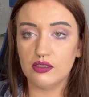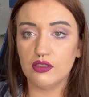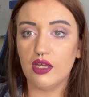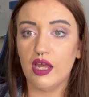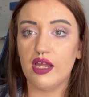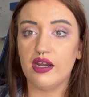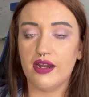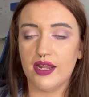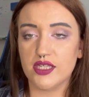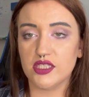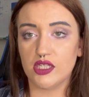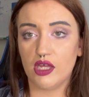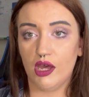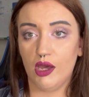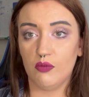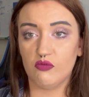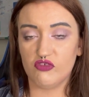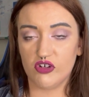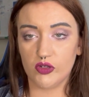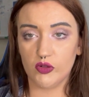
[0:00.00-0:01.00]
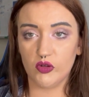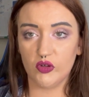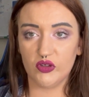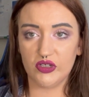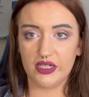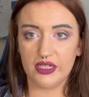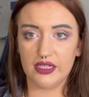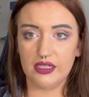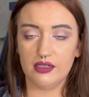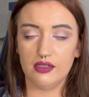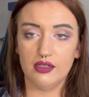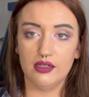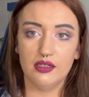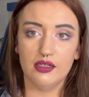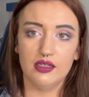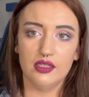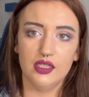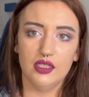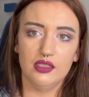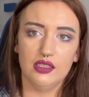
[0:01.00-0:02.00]
unless I'm recording,
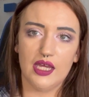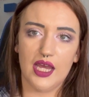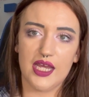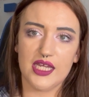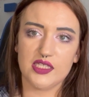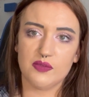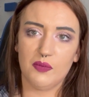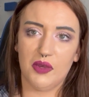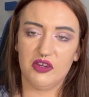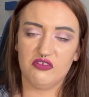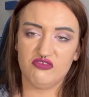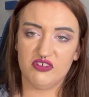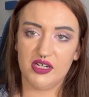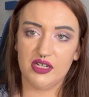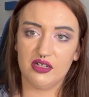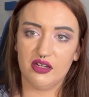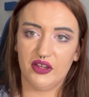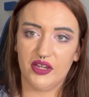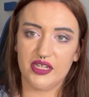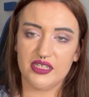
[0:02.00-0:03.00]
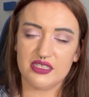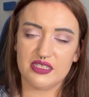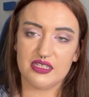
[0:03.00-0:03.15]
as my ring light